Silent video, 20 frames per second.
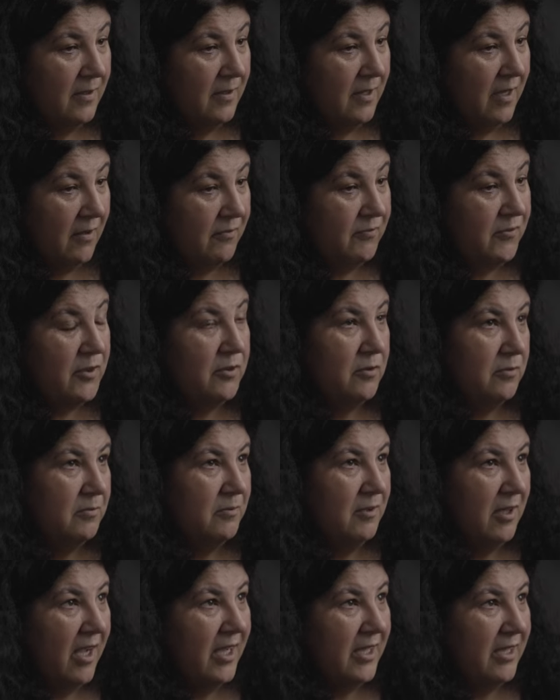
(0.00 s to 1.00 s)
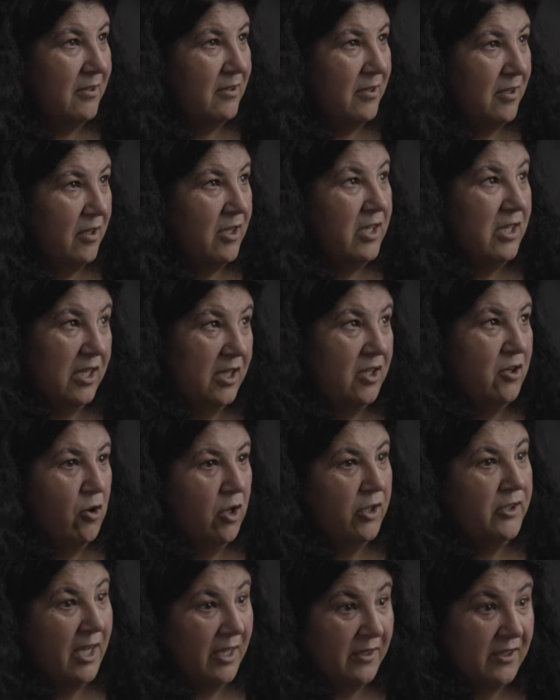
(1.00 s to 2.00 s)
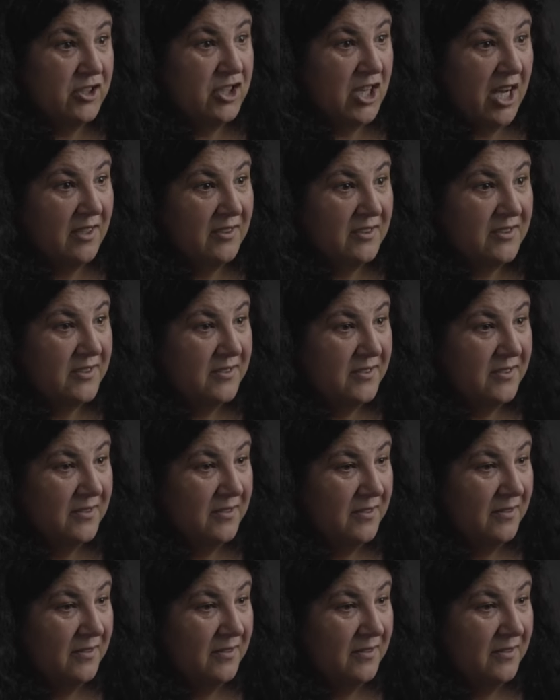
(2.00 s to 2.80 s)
I feel like he got another chance.